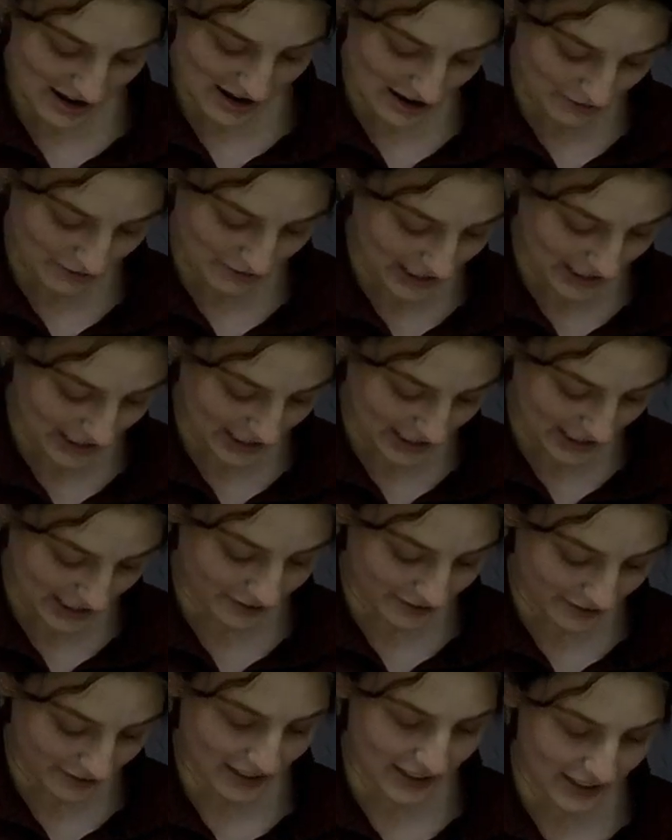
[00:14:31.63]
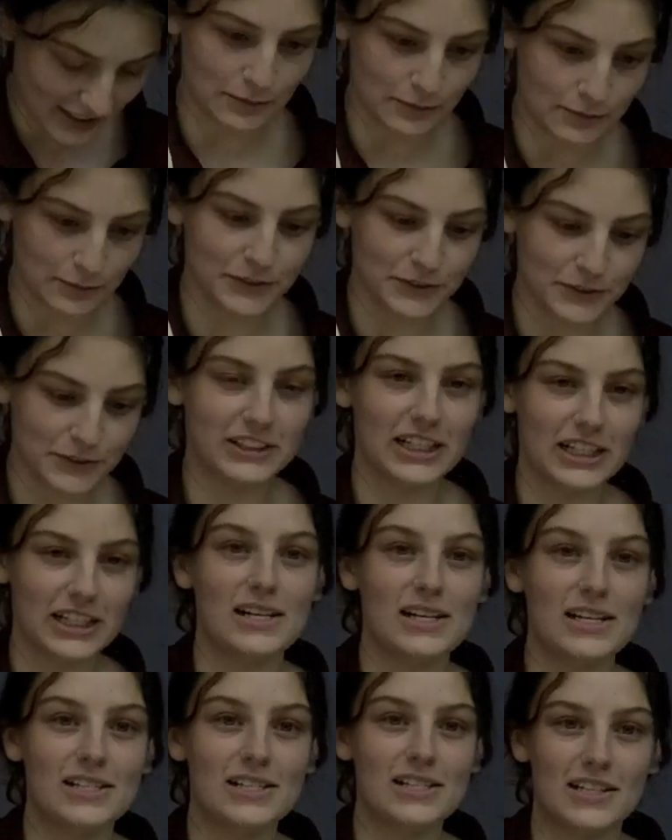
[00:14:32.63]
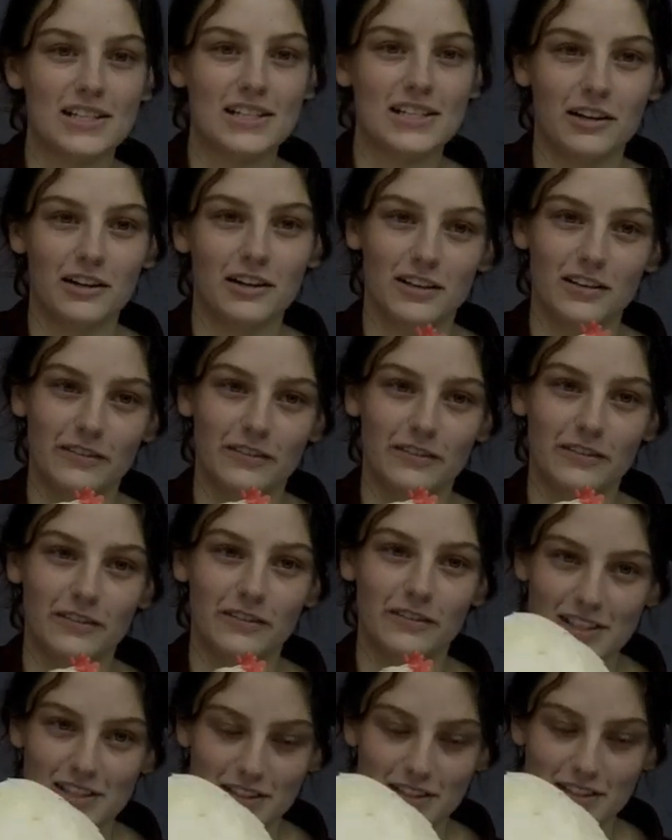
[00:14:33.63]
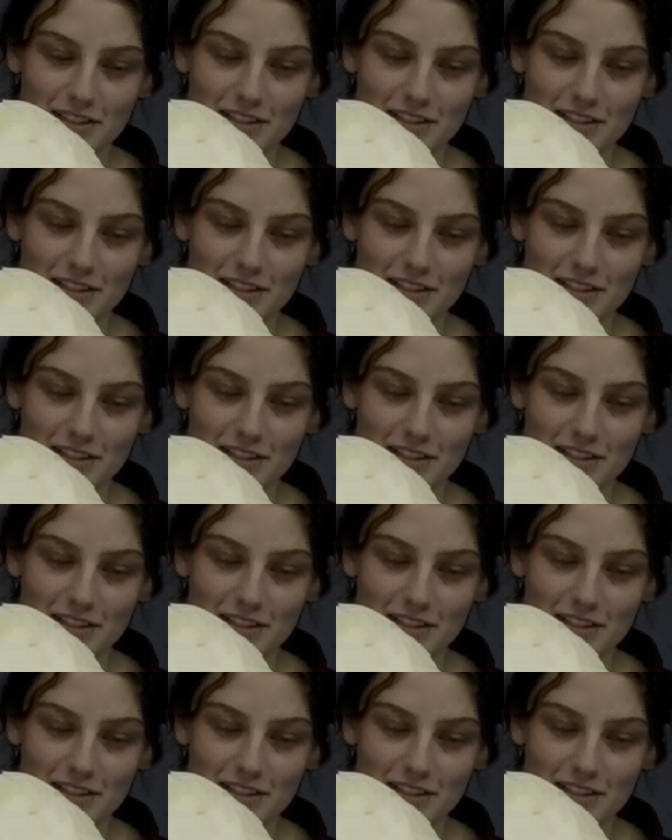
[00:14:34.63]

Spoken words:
to see all of our animals. They miss seeing all of the guests and